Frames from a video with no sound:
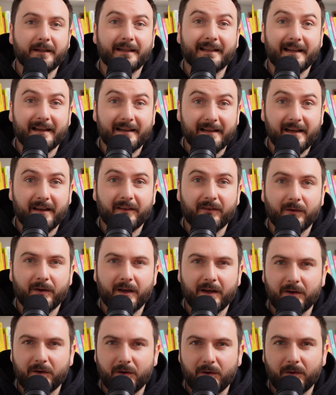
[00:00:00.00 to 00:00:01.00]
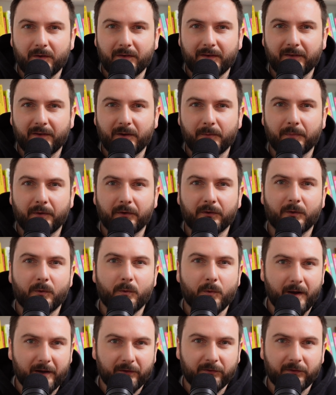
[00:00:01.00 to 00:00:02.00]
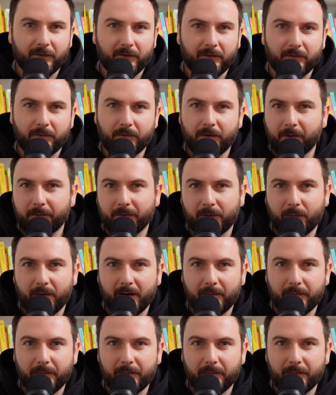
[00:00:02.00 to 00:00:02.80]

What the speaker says: of the techniques you can use is to post questions throughout the